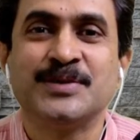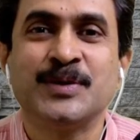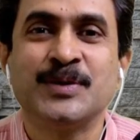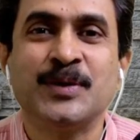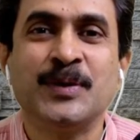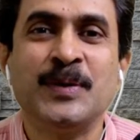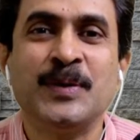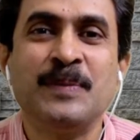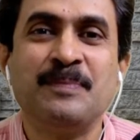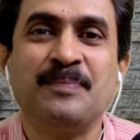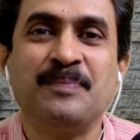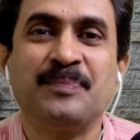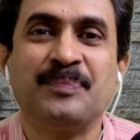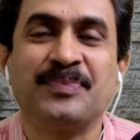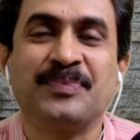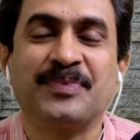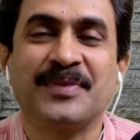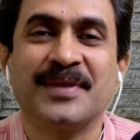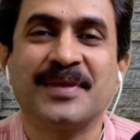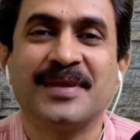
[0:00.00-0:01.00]
So,
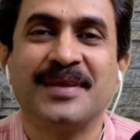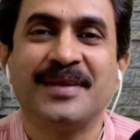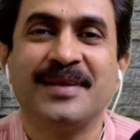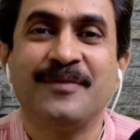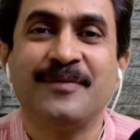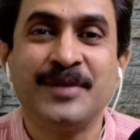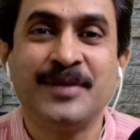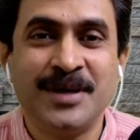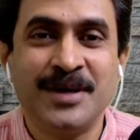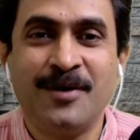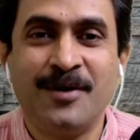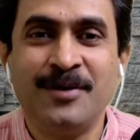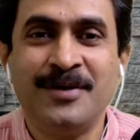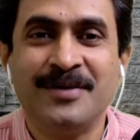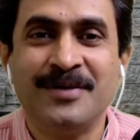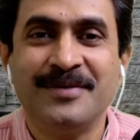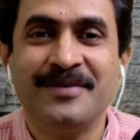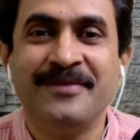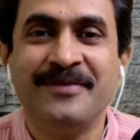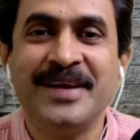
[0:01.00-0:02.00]

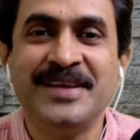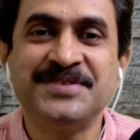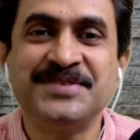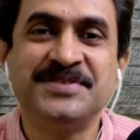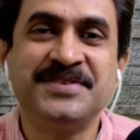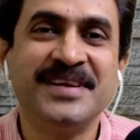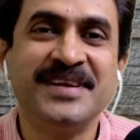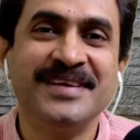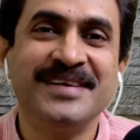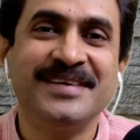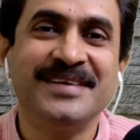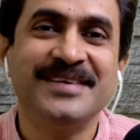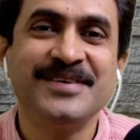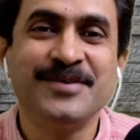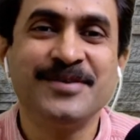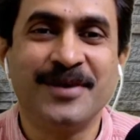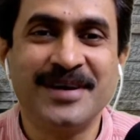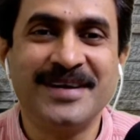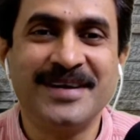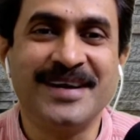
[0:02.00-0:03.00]
without wasting
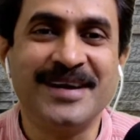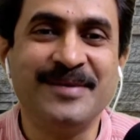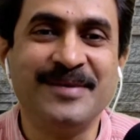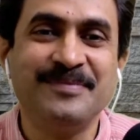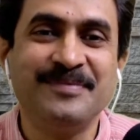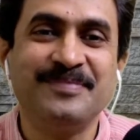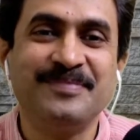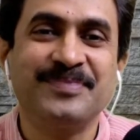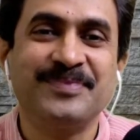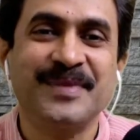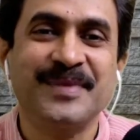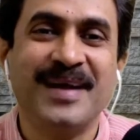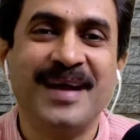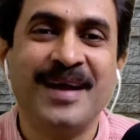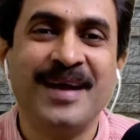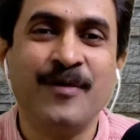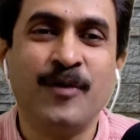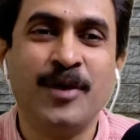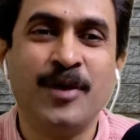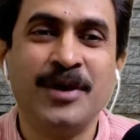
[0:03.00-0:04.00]
your time,
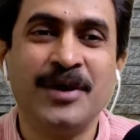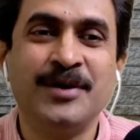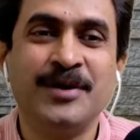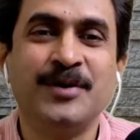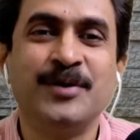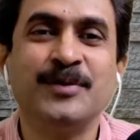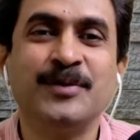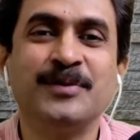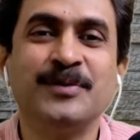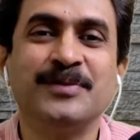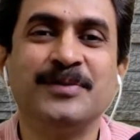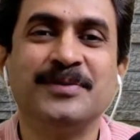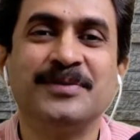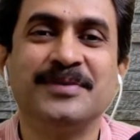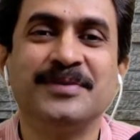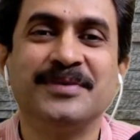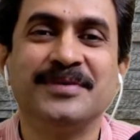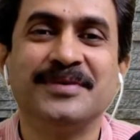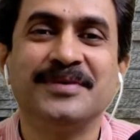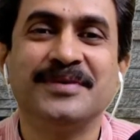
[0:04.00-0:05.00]
I wanted to
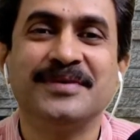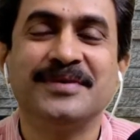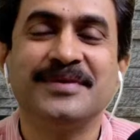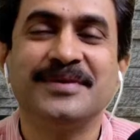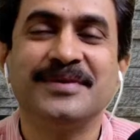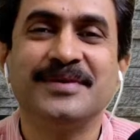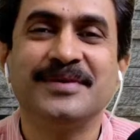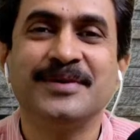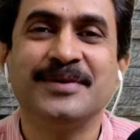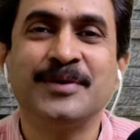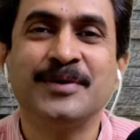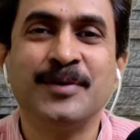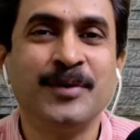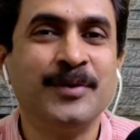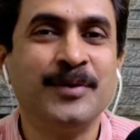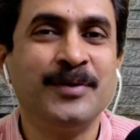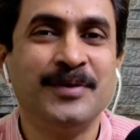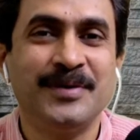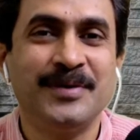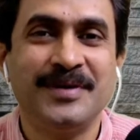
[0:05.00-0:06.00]

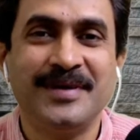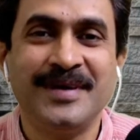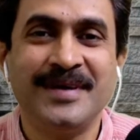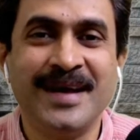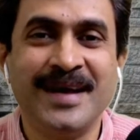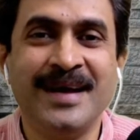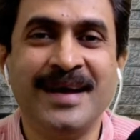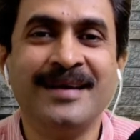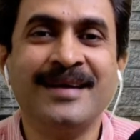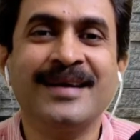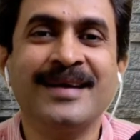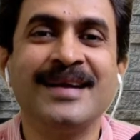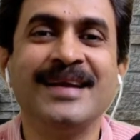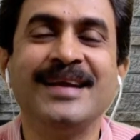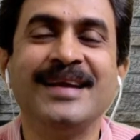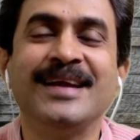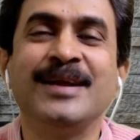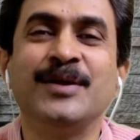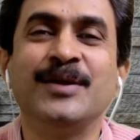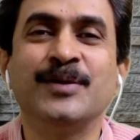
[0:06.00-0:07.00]
go
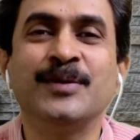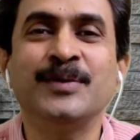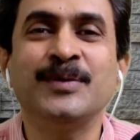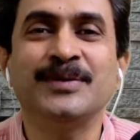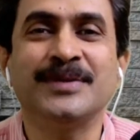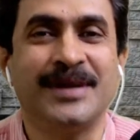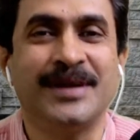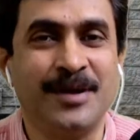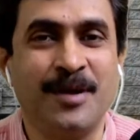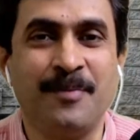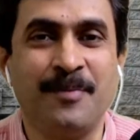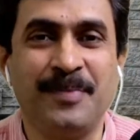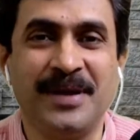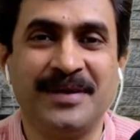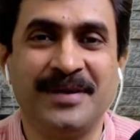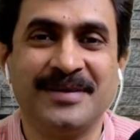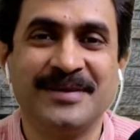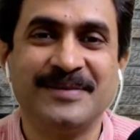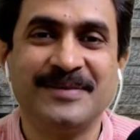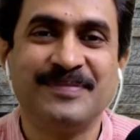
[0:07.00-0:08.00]
directly into the
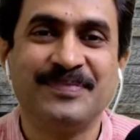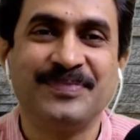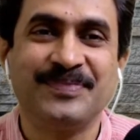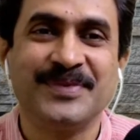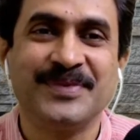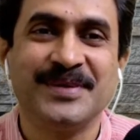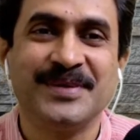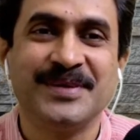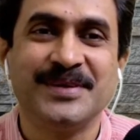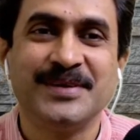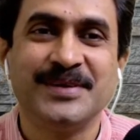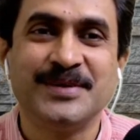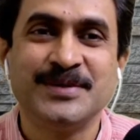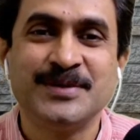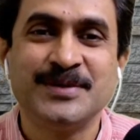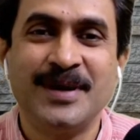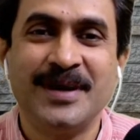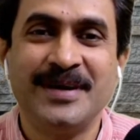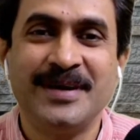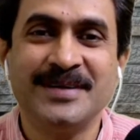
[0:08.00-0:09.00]
topic.
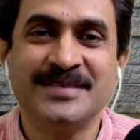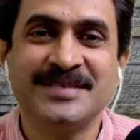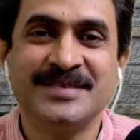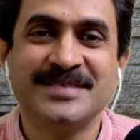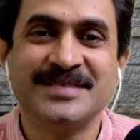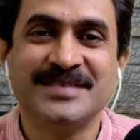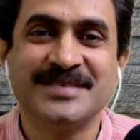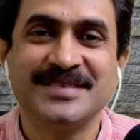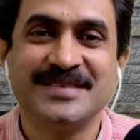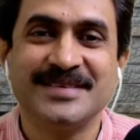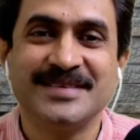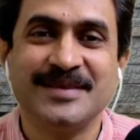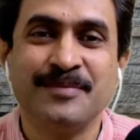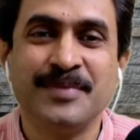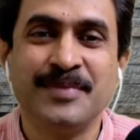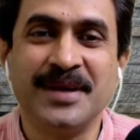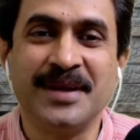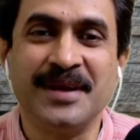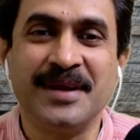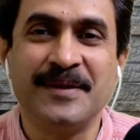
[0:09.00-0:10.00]
So, let us
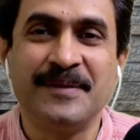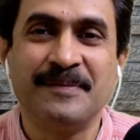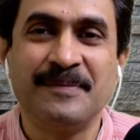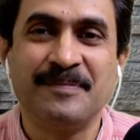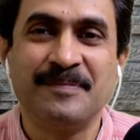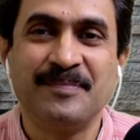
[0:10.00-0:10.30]
begin.